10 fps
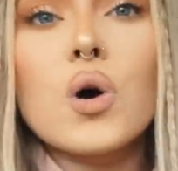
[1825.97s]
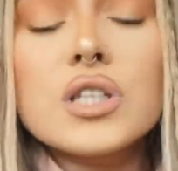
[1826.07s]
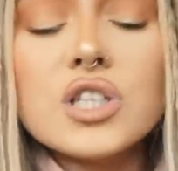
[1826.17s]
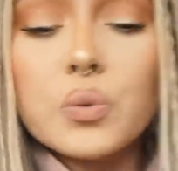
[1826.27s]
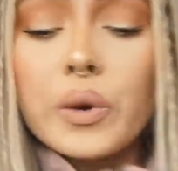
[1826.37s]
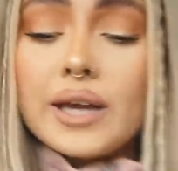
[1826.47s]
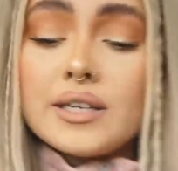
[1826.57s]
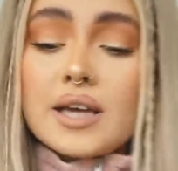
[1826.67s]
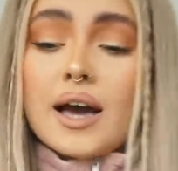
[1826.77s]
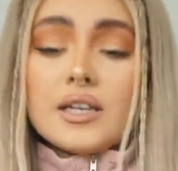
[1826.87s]

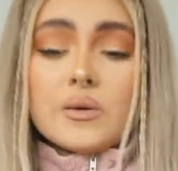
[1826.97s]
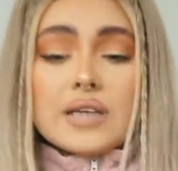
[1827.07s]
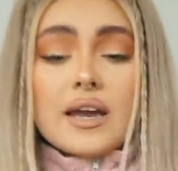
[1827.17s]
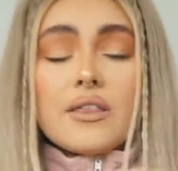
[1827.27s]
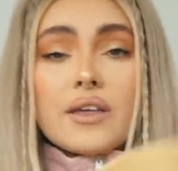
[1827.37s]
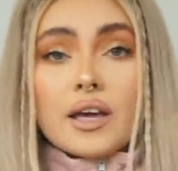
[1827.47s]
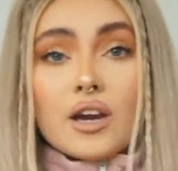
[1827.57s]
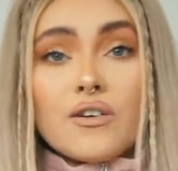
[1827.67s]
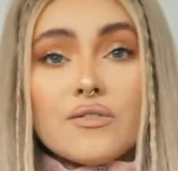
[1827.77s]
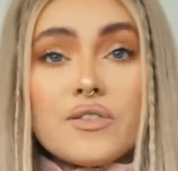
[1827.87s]
ensuite. And I was kind of thinking
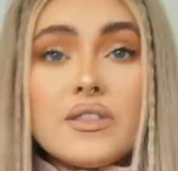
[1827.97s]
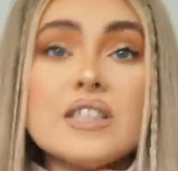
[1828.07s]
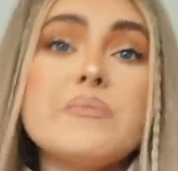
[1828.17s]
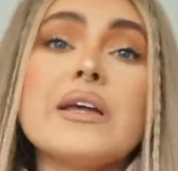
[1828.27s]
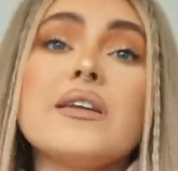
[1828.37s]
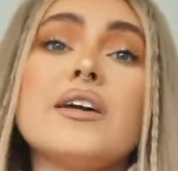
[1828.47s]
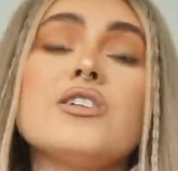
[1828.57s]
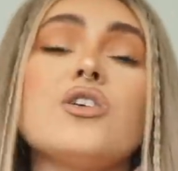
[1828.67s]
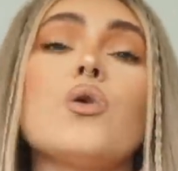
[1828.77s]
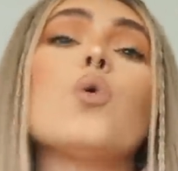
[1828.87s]
of this being nice
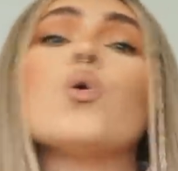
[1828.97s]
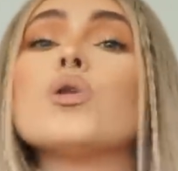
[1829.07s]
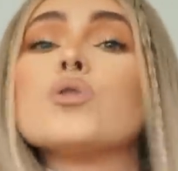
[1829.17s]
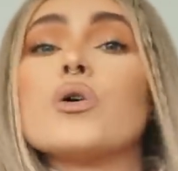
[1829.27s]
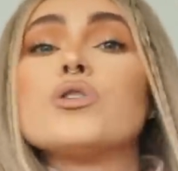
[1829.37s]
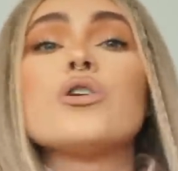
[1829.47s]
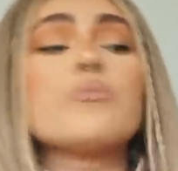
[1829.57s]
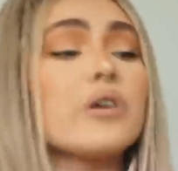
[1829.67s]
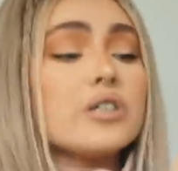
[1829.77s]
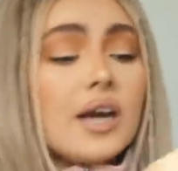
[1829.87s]
to hold our
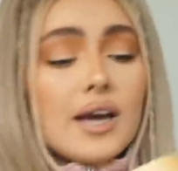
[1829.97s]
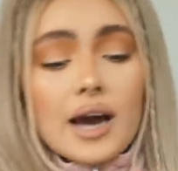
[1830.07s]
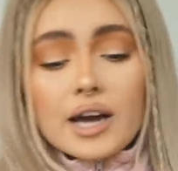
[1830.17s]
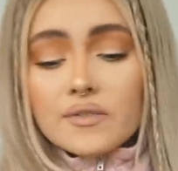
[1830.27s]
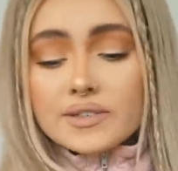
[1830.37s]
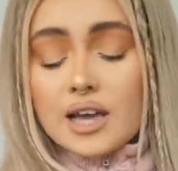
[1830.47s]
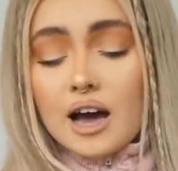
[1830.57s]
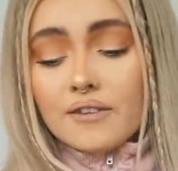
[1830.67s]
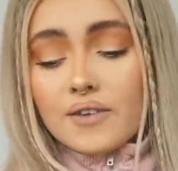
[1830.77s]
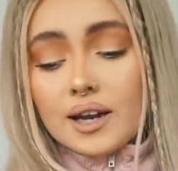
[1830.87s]
toothbrush. I obviously
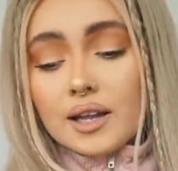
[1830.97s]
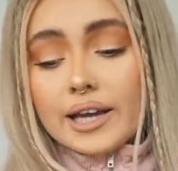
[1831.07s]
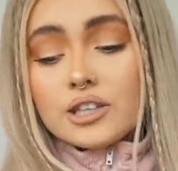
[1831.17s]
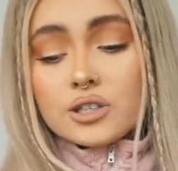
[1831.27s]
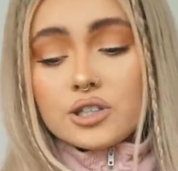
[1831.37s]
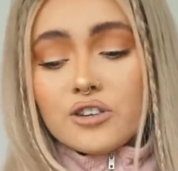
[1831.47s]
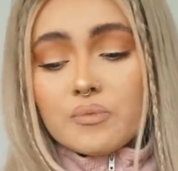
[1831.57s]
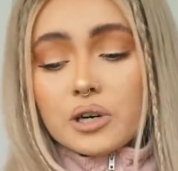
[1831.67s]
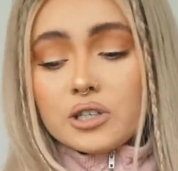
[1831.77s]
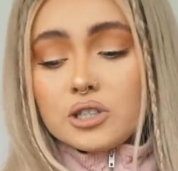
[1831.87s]
have an electric
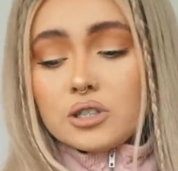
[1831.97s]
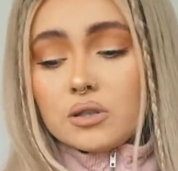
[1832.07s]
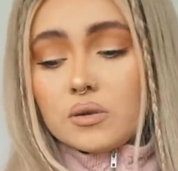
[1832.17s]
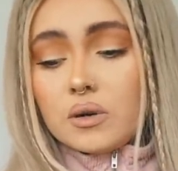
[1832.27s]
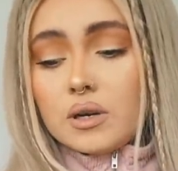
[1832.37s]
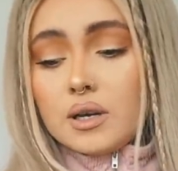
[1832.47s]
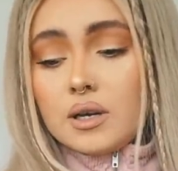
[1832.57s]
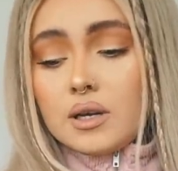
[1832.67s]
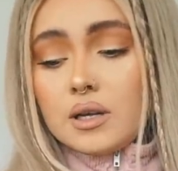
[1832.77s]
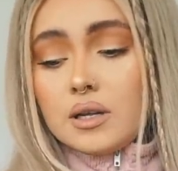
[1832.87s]
toothbrush, so
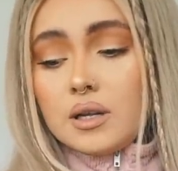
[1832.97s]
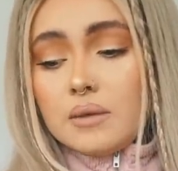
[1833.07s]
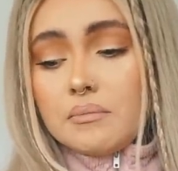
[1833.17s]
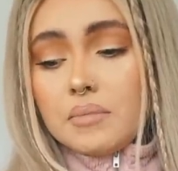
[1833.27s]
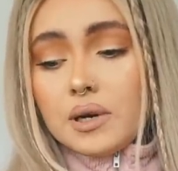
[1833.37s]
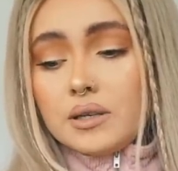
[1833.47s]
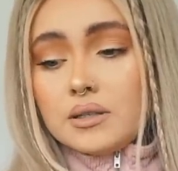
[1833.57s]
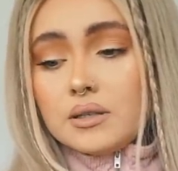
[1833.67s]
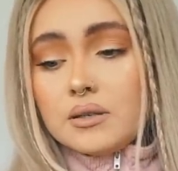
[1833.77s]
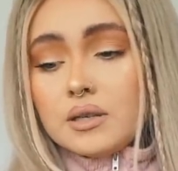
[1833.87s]
it might,
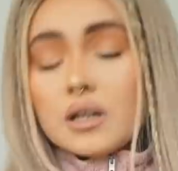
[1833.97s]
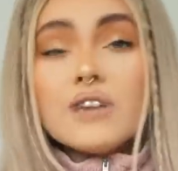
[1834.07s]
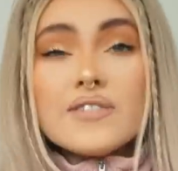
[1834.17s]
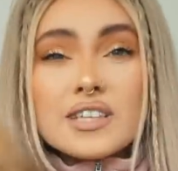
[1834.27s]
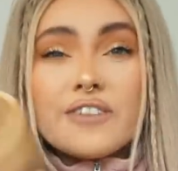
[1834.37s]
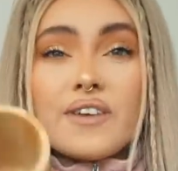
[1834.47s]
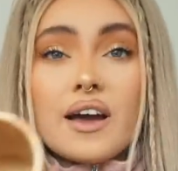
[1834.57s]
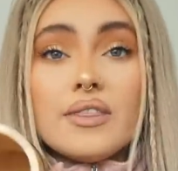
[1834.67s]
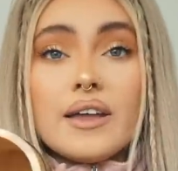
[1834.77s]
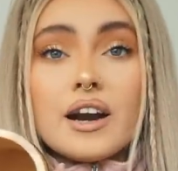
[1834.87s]
it'll obviously
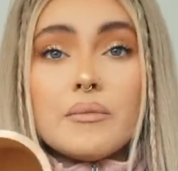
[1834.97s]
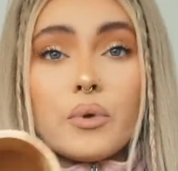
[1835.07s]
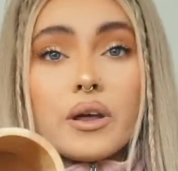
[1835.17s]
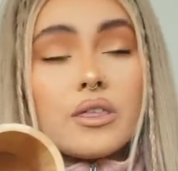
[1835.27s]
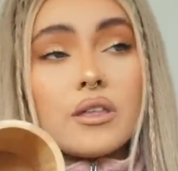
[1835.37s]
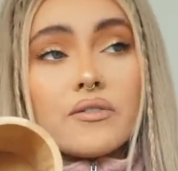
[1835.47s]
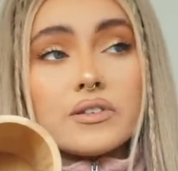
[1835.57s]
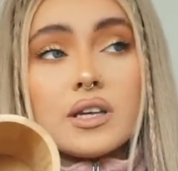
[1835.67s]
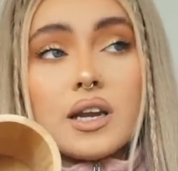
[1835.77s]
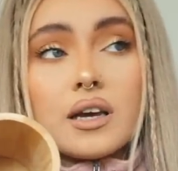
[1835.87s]
fit in there with
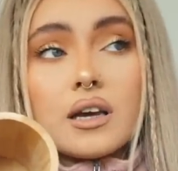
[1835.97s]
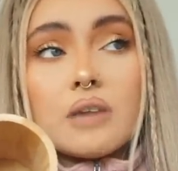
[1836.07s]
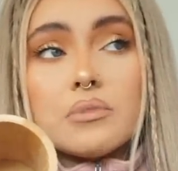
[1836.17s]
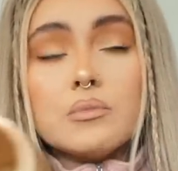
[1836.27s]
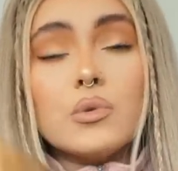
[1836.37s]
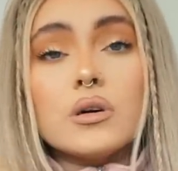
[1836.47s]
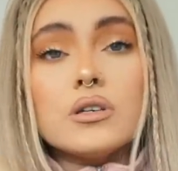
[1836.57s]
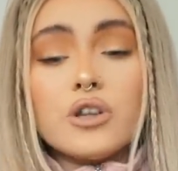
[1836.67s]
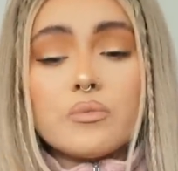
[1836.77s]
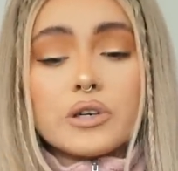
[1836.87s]
obviously like a couple more
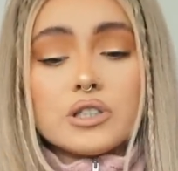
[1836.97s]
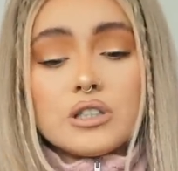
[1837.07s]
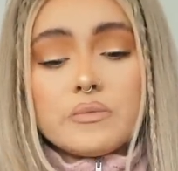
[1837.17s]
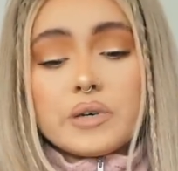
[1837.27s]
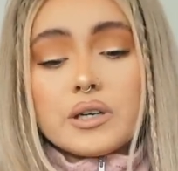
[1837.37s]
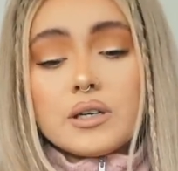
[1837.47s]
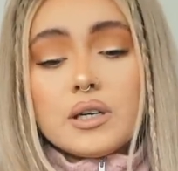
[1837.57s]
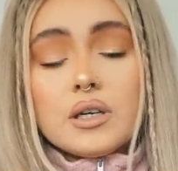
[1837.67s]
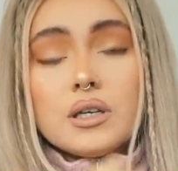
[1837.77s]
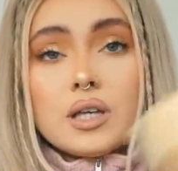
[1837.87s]
toothbrushes, but
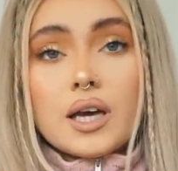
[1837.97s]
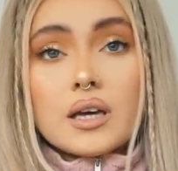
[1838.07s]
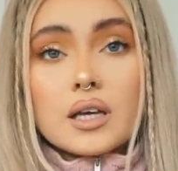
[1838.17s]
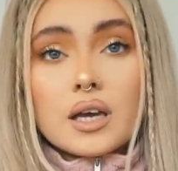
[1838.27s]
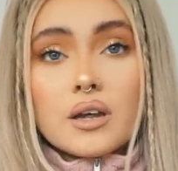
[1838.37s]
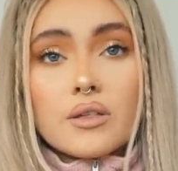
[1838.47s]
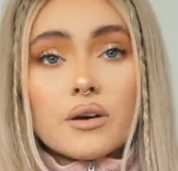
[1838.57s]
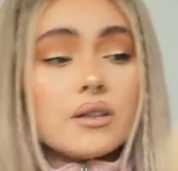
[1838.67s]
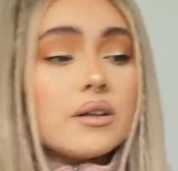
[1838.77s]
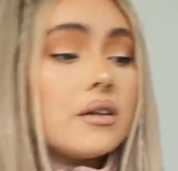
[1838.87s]
yeah, kind of thought that